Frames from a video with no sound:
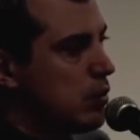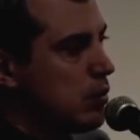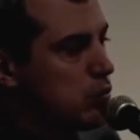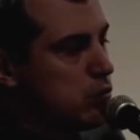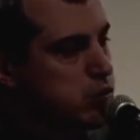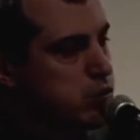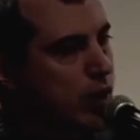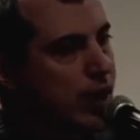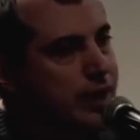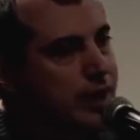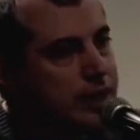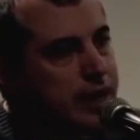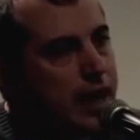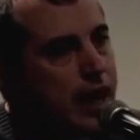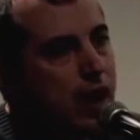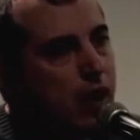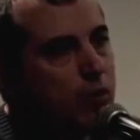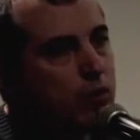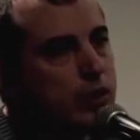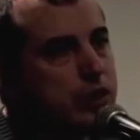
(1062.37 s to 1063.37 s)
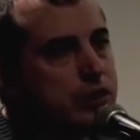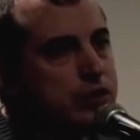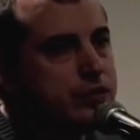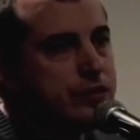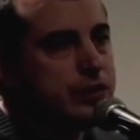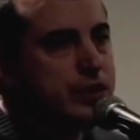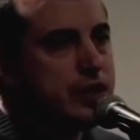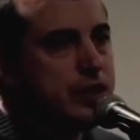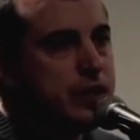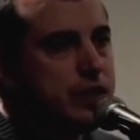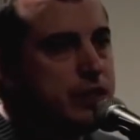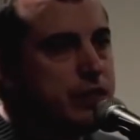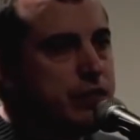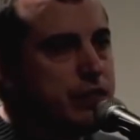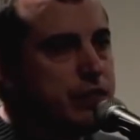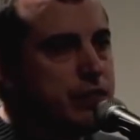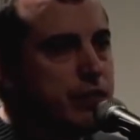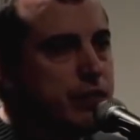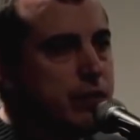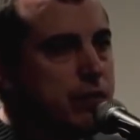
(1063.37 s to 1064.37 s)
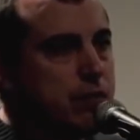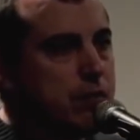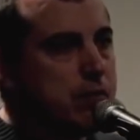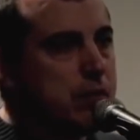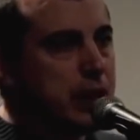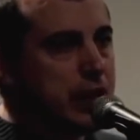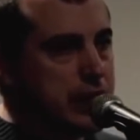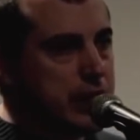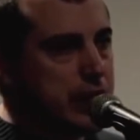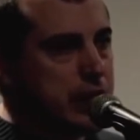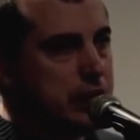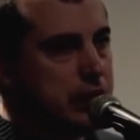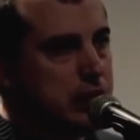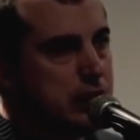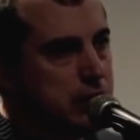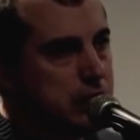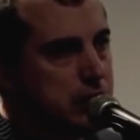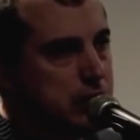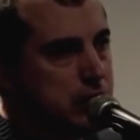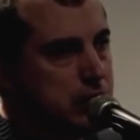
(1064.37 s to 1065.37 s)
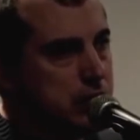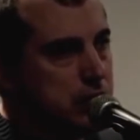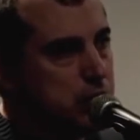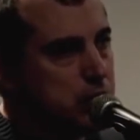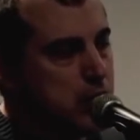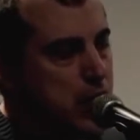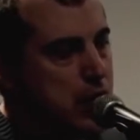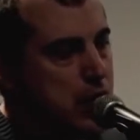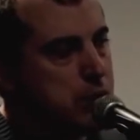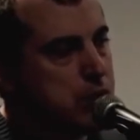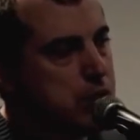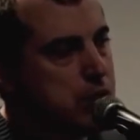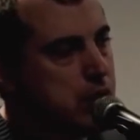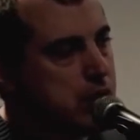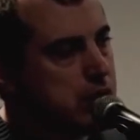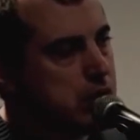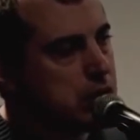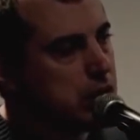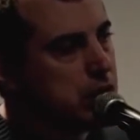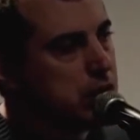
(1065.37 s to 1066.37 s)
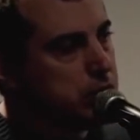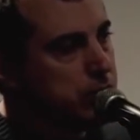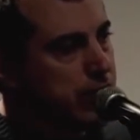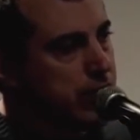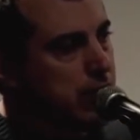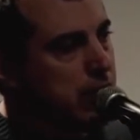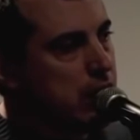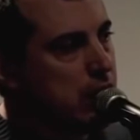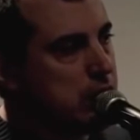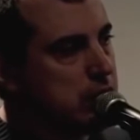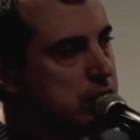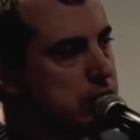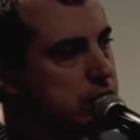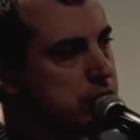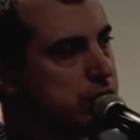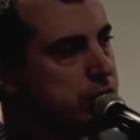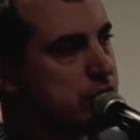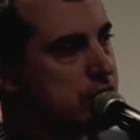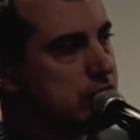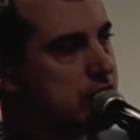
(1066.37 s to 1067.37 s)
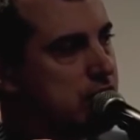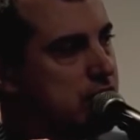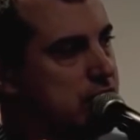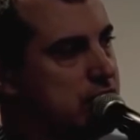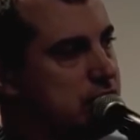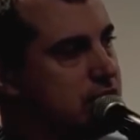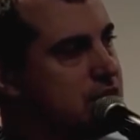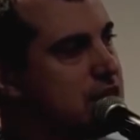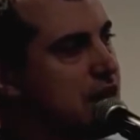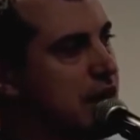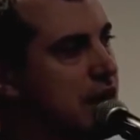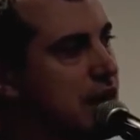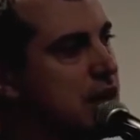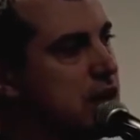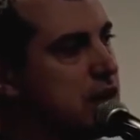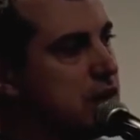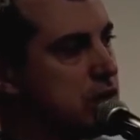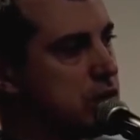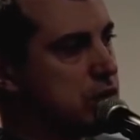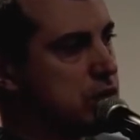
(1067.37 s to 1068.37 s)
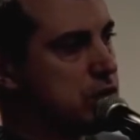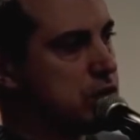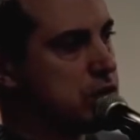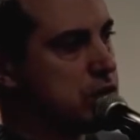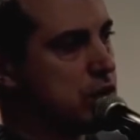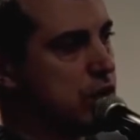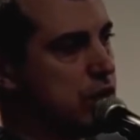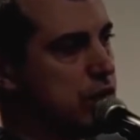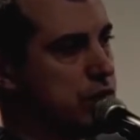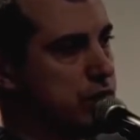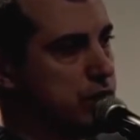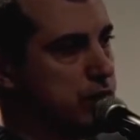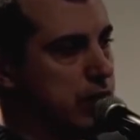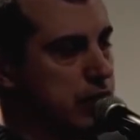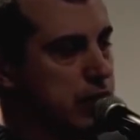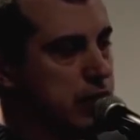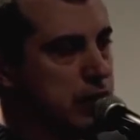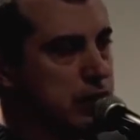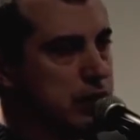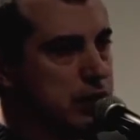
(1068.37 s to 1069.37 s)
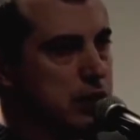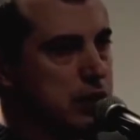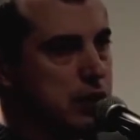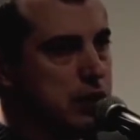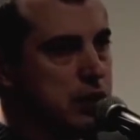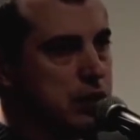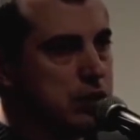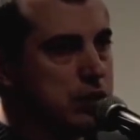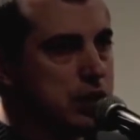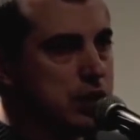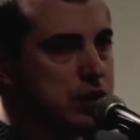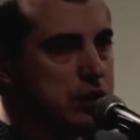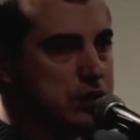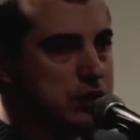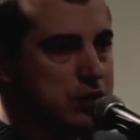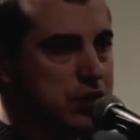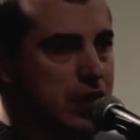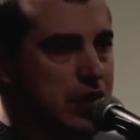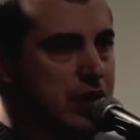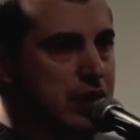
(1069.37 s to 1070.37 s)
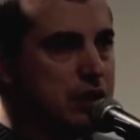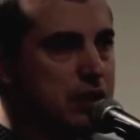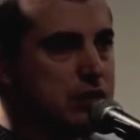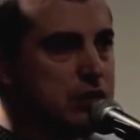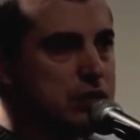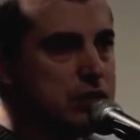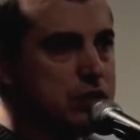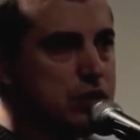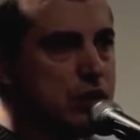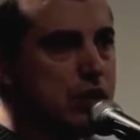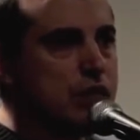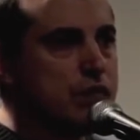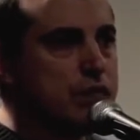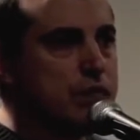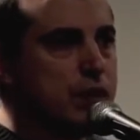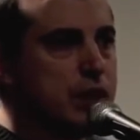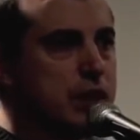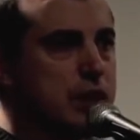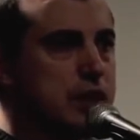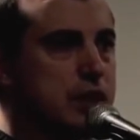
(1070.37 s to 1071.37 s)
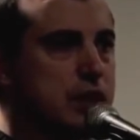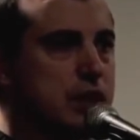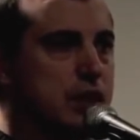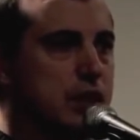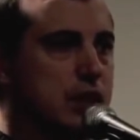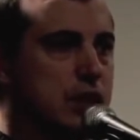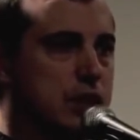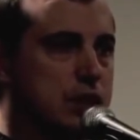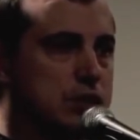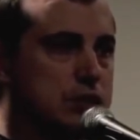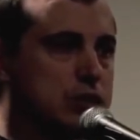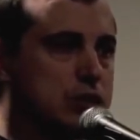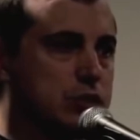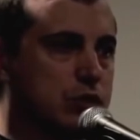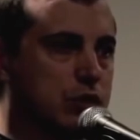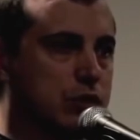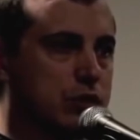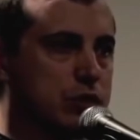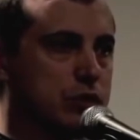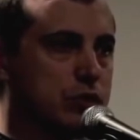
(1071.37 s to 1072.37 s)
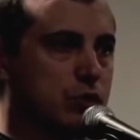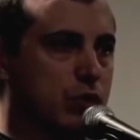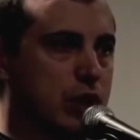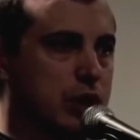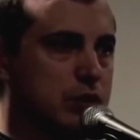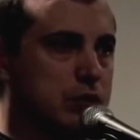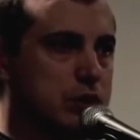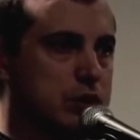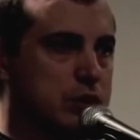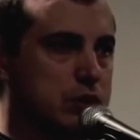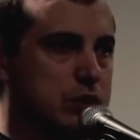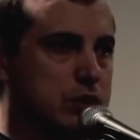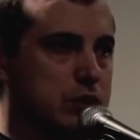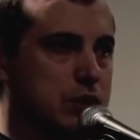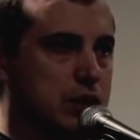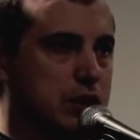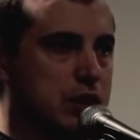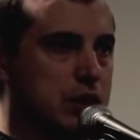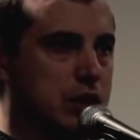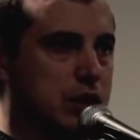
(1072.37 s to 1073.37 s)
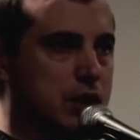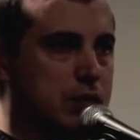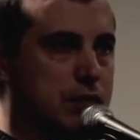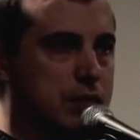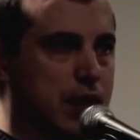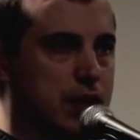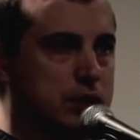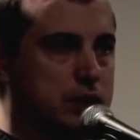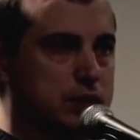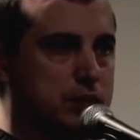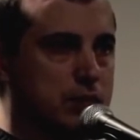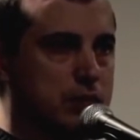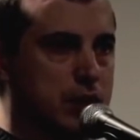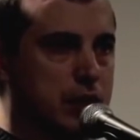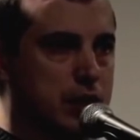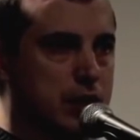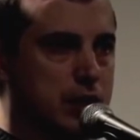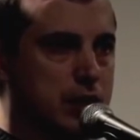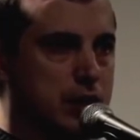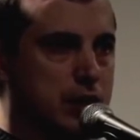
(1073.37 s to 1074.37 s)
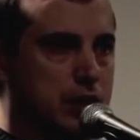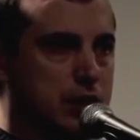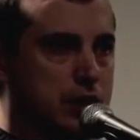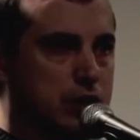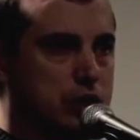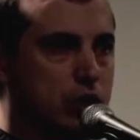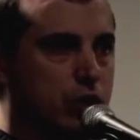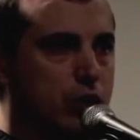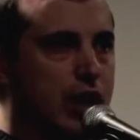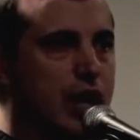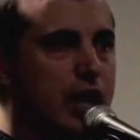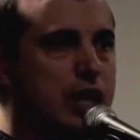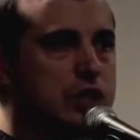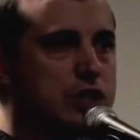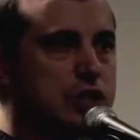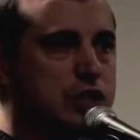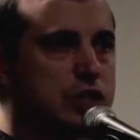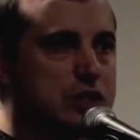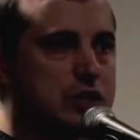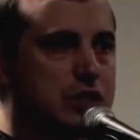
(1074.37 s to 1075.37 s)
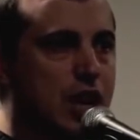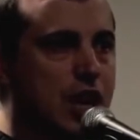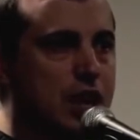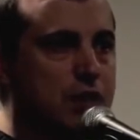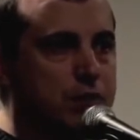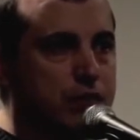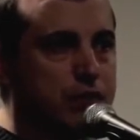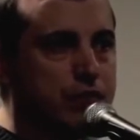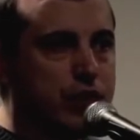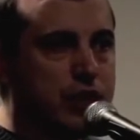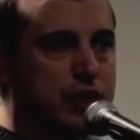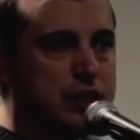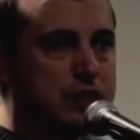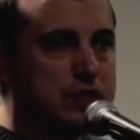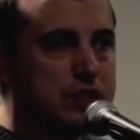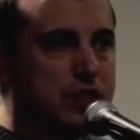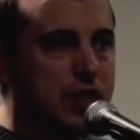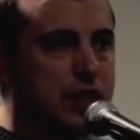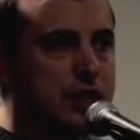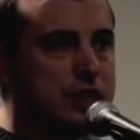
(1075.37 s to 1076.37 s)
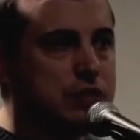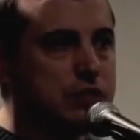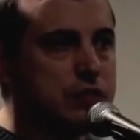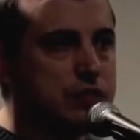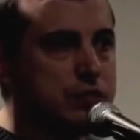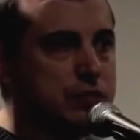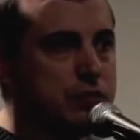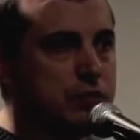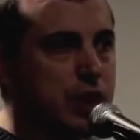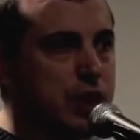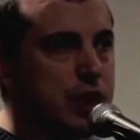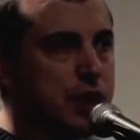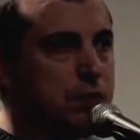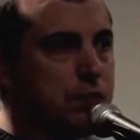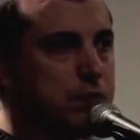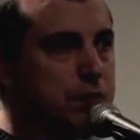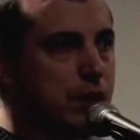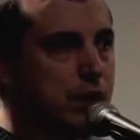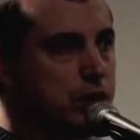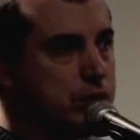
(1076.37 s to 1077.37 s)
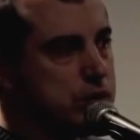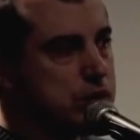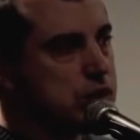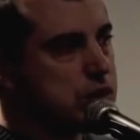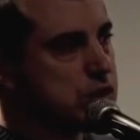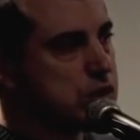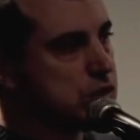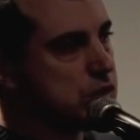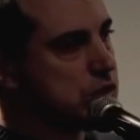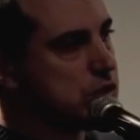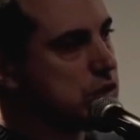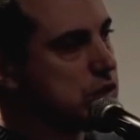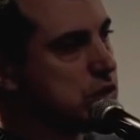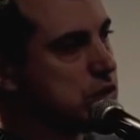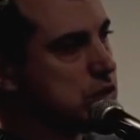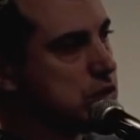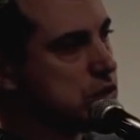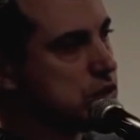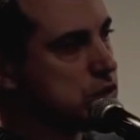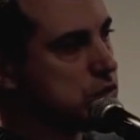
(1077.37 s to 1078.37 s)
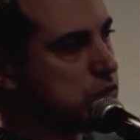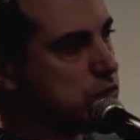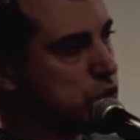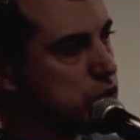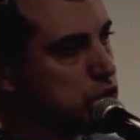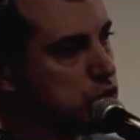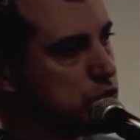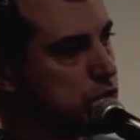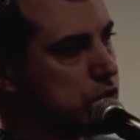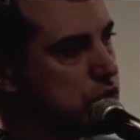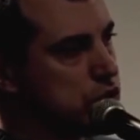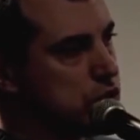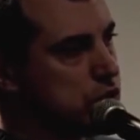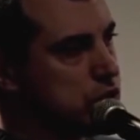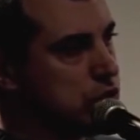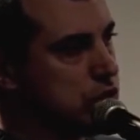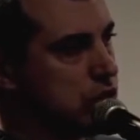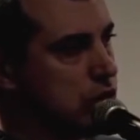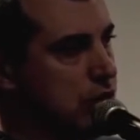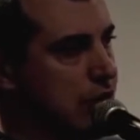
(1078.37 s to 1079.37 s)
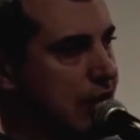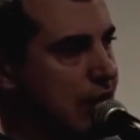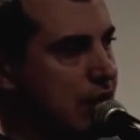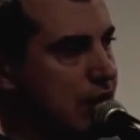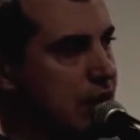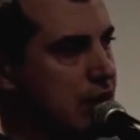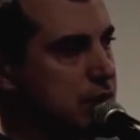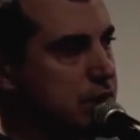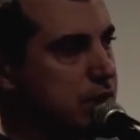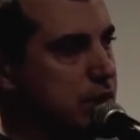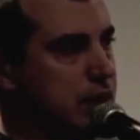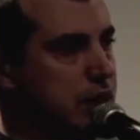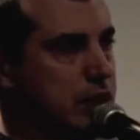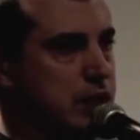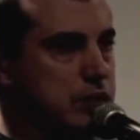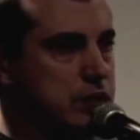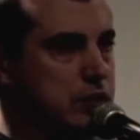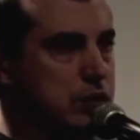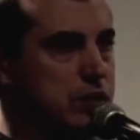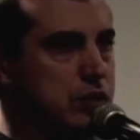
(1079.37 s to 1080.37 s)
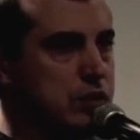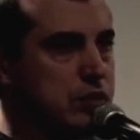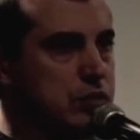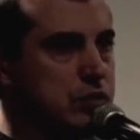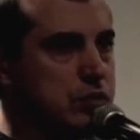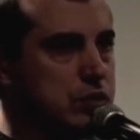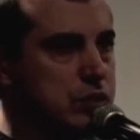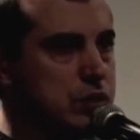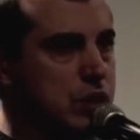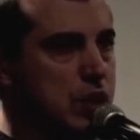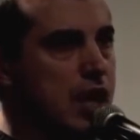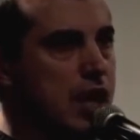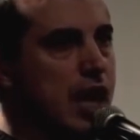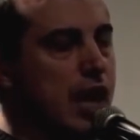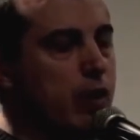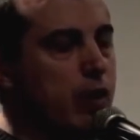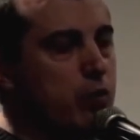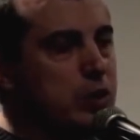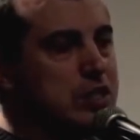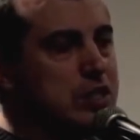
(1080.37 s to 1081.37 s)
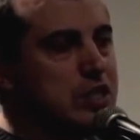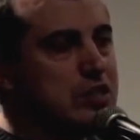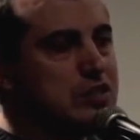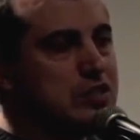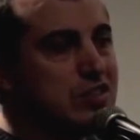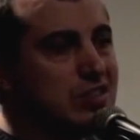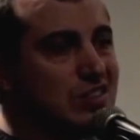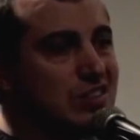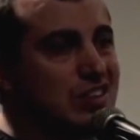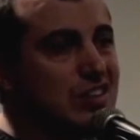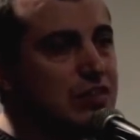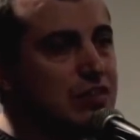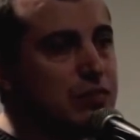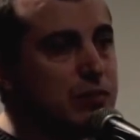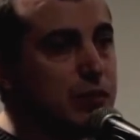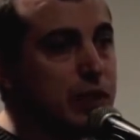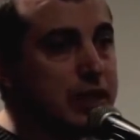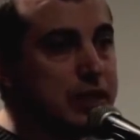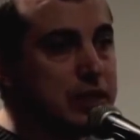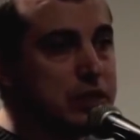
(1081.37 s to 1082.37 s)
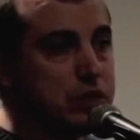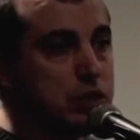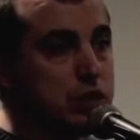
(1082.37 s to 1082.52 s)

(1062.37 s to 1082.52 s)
Right now, we think of money primarily because of the containers of money. The containers of money control the way we think about money. So each type of container for money imposes certain restrictions on how that money is used, and we tend to think of money in